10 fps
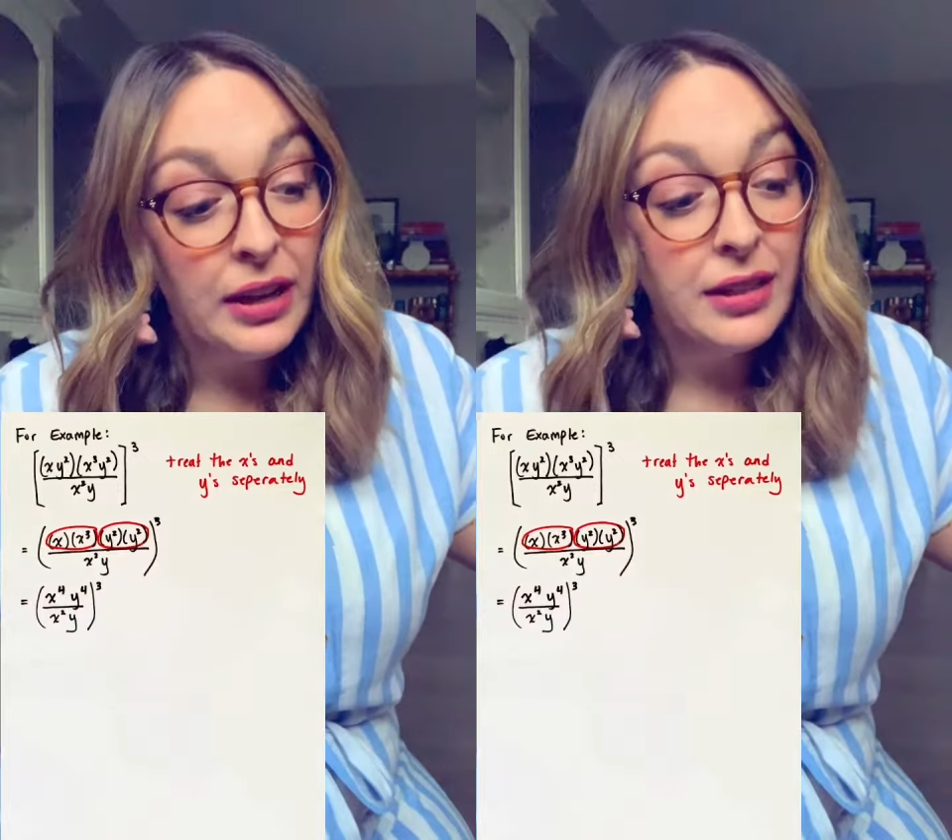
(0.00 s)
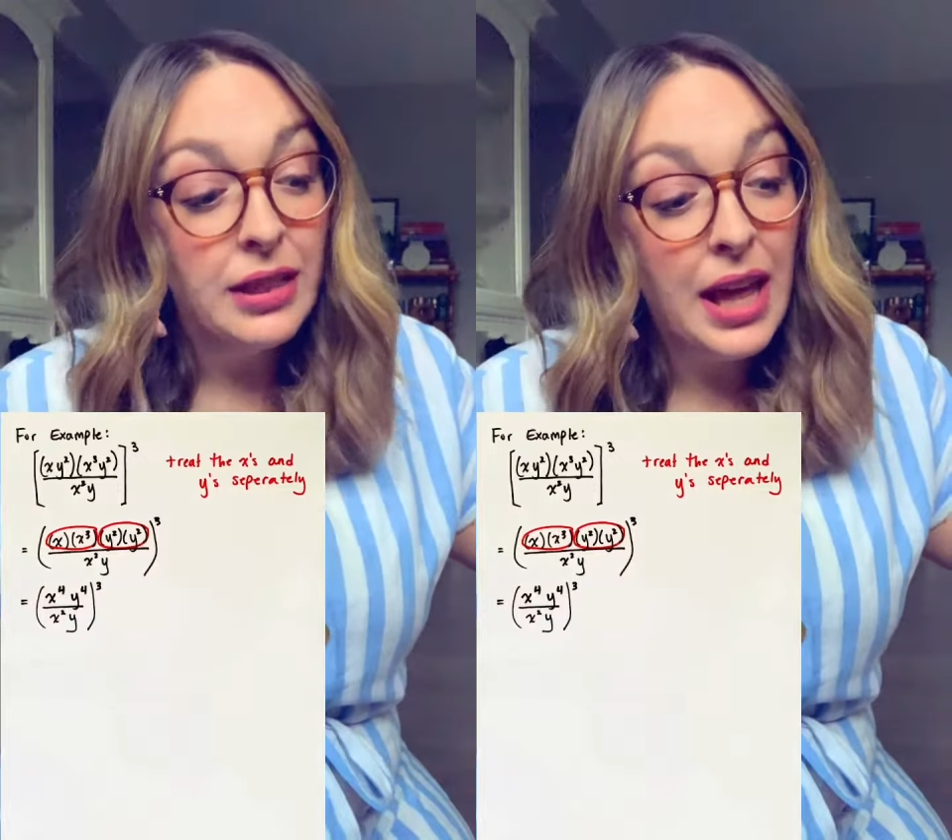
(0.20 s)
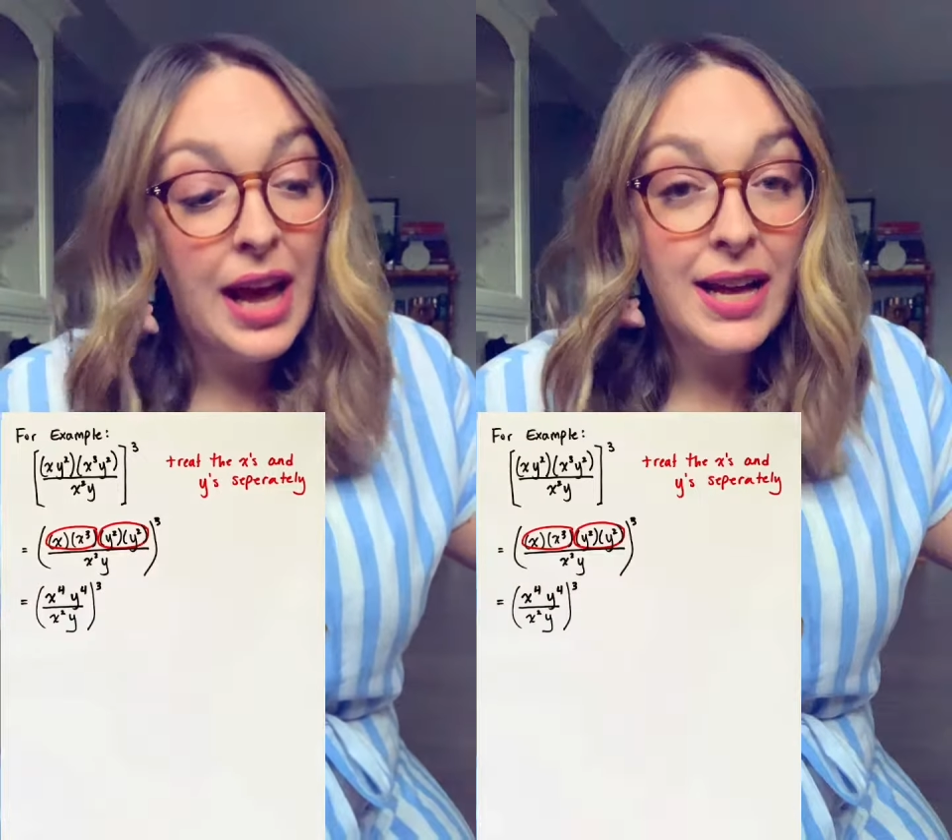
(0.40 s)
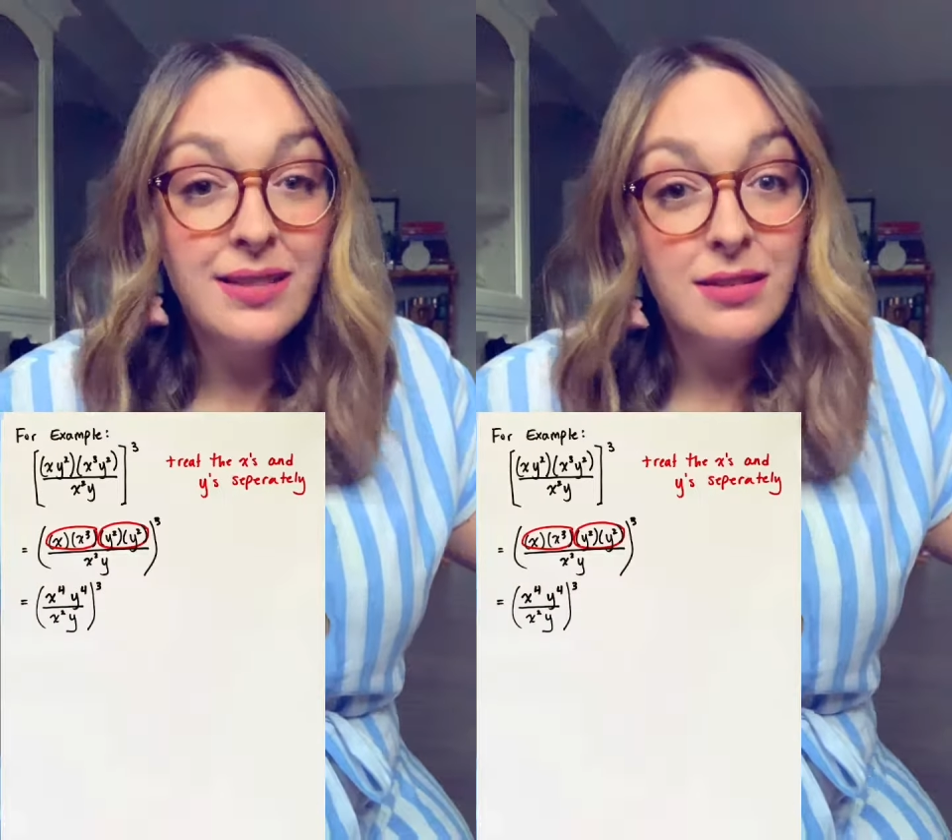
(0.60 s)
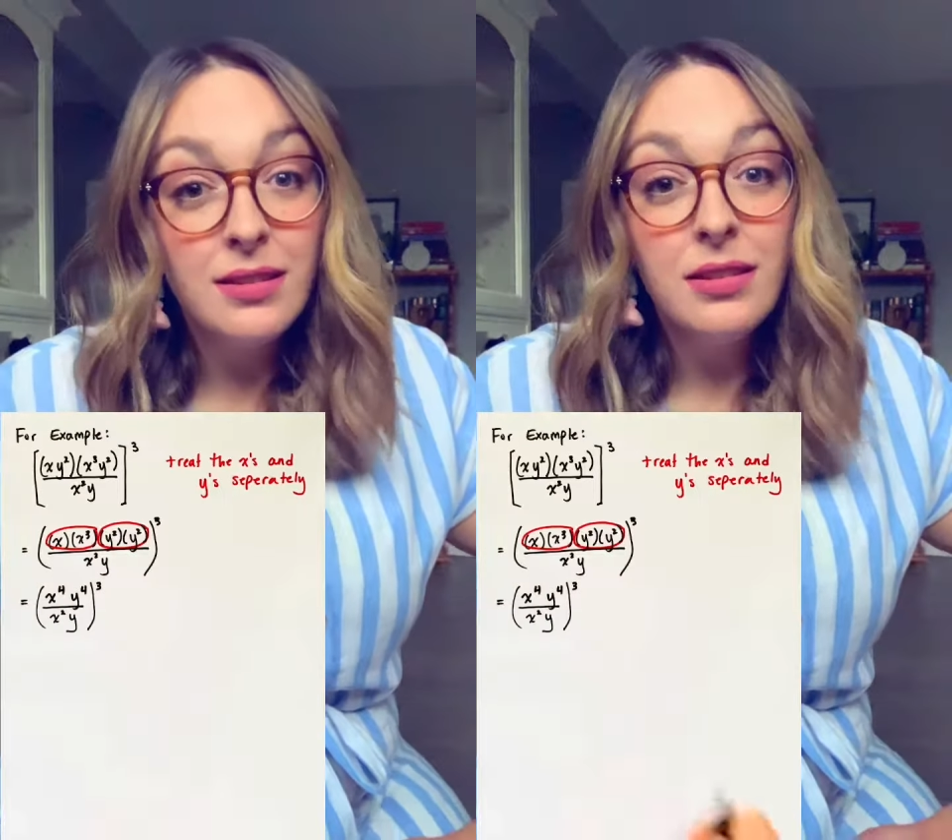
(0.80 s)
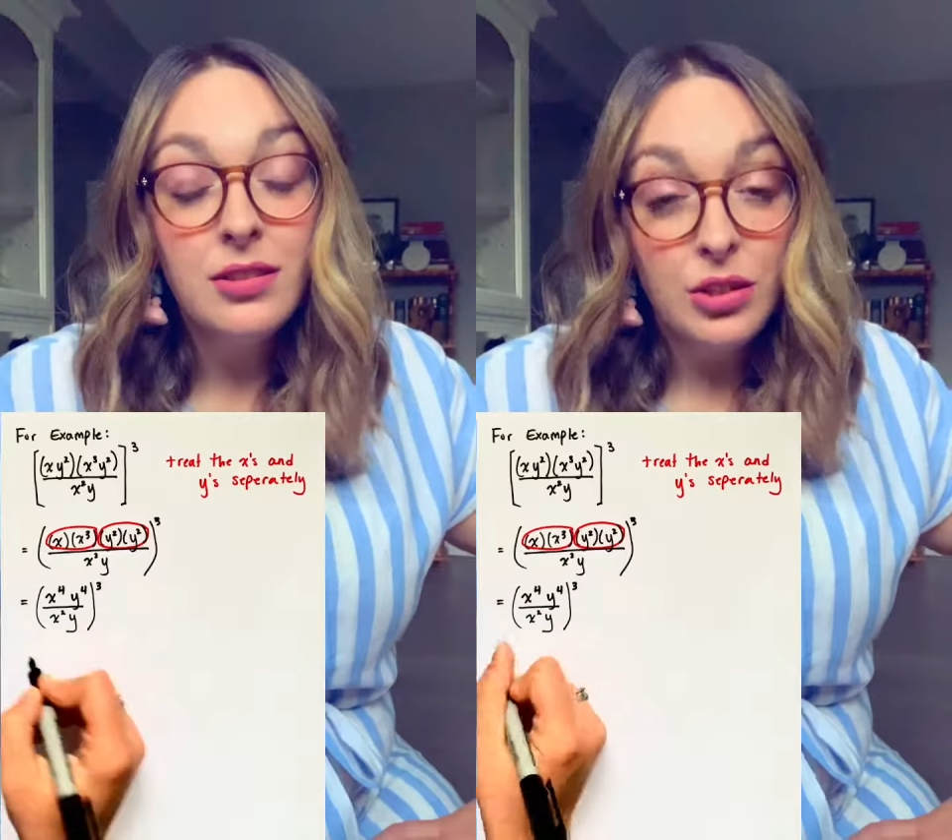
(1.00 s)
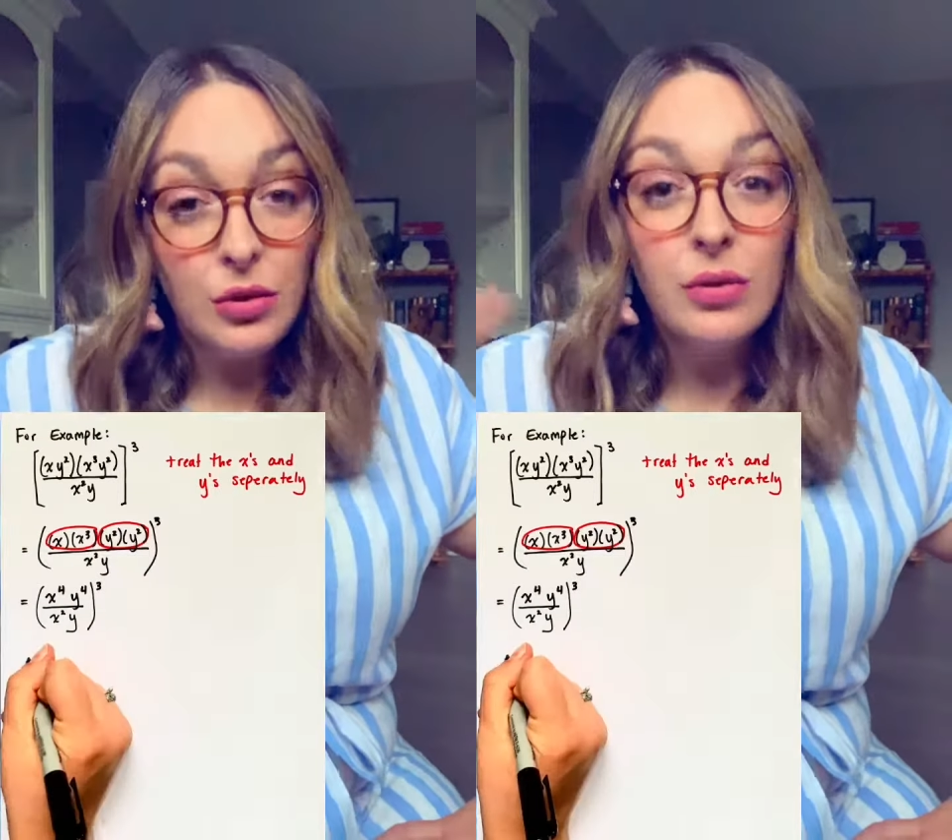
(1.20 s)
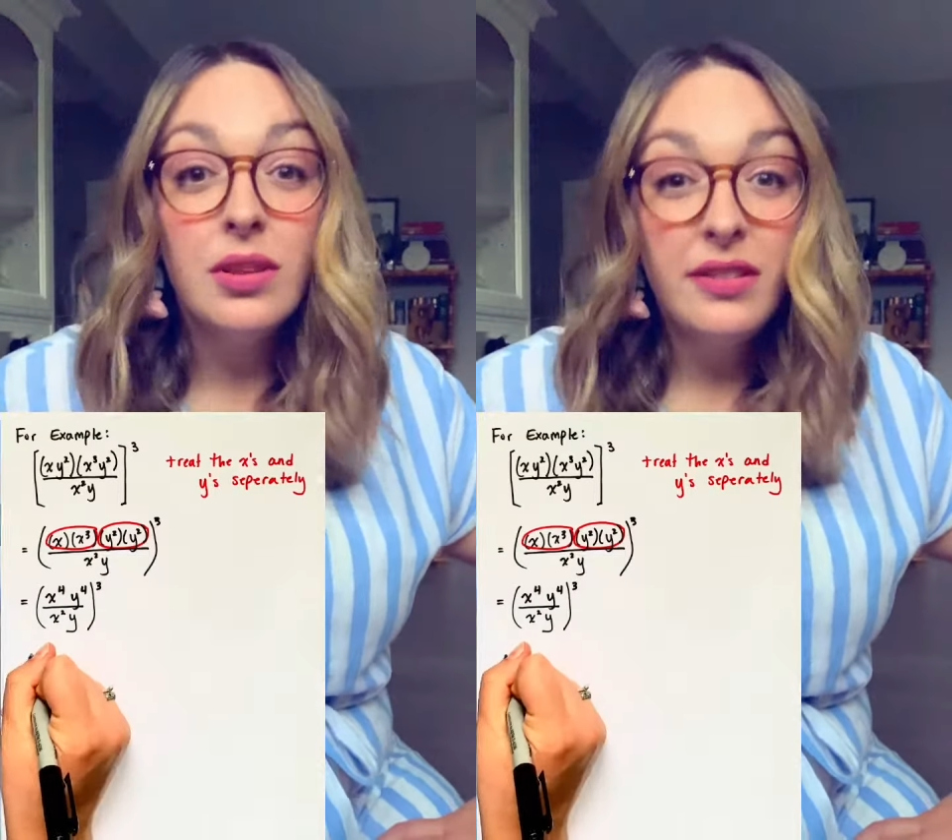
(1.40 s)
Let's do the